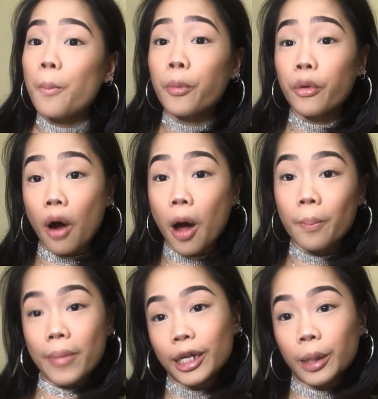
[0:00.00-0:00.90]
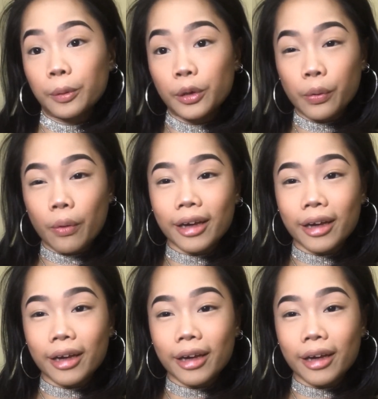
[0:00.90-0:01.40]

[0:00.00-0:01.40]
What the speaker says: prom makeup look right